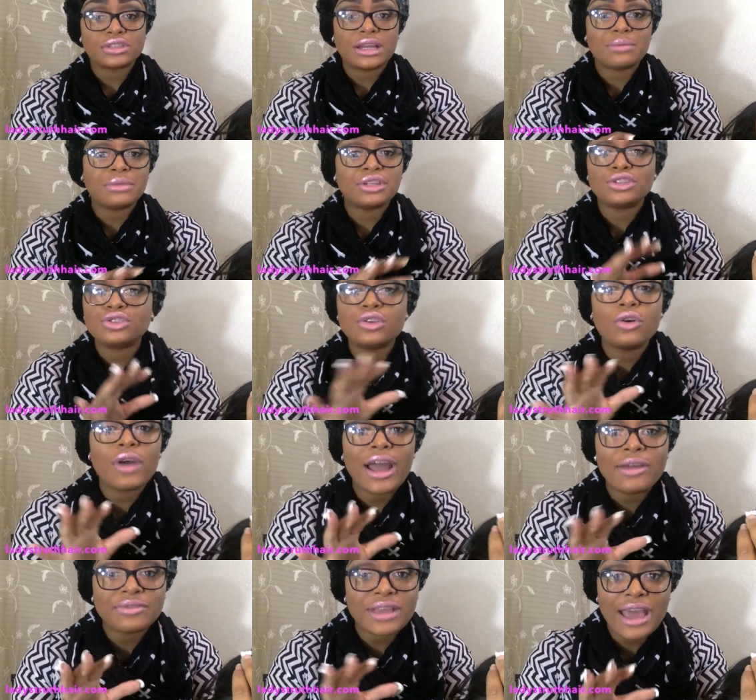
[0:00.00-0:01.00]
So that means you don't
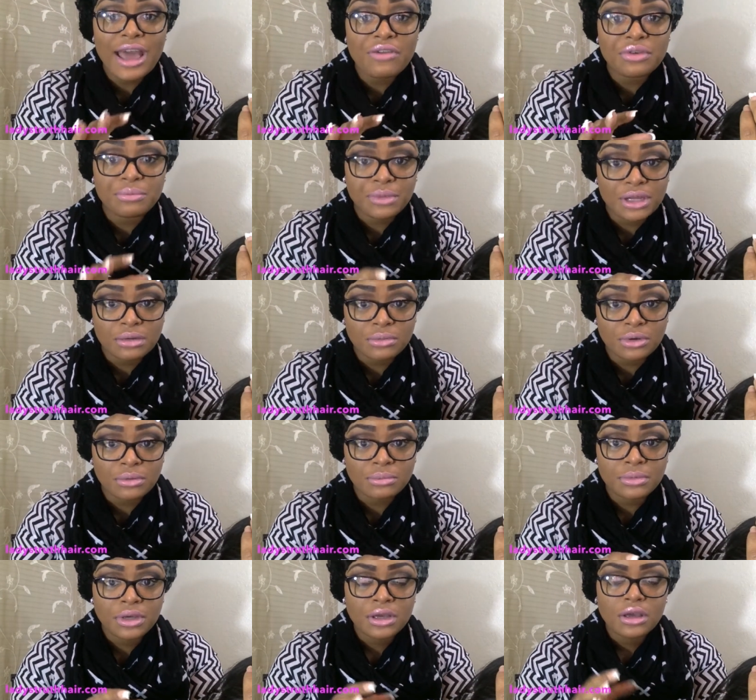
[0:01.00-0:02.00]
have to have a
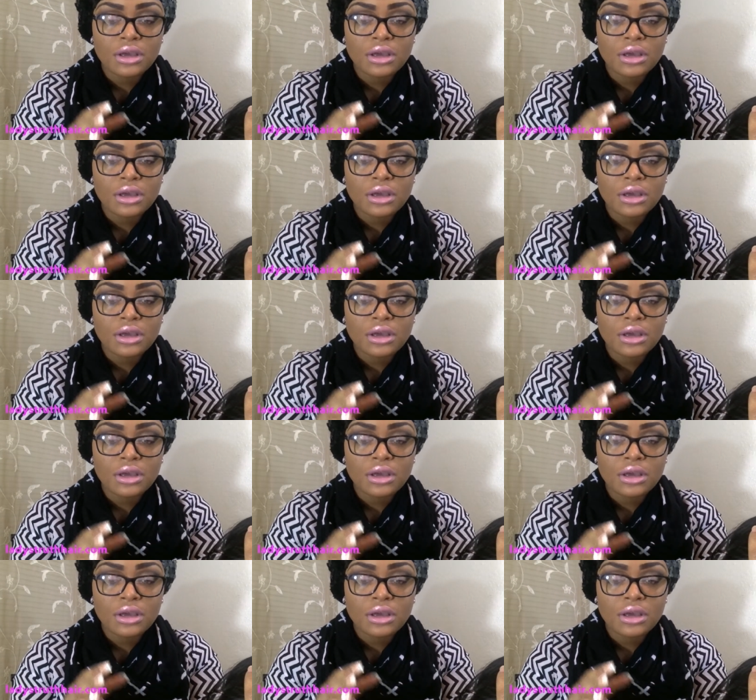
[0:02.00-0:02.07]
minimum